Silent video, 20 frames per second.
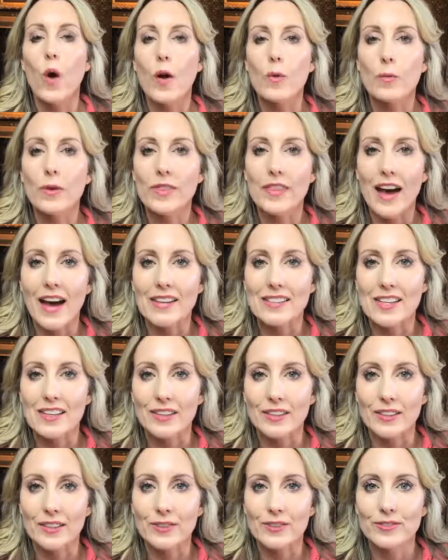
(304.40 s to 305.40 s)
what would that
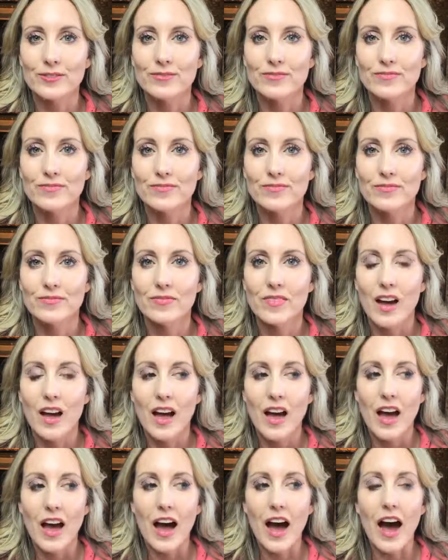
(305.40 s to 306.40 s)
tell you?
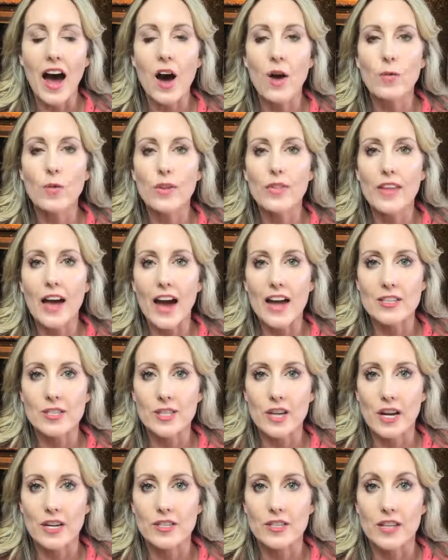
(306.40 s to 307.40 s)
How would that
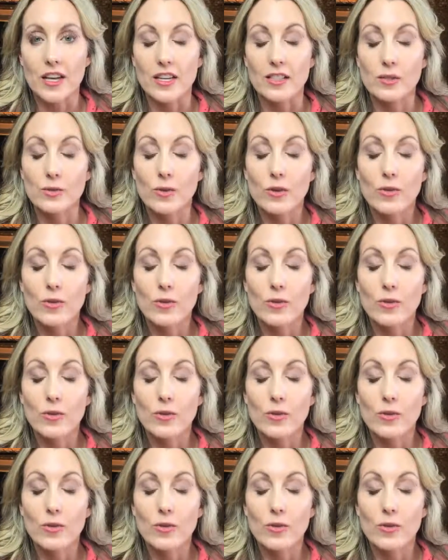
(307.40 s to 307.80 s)
change things?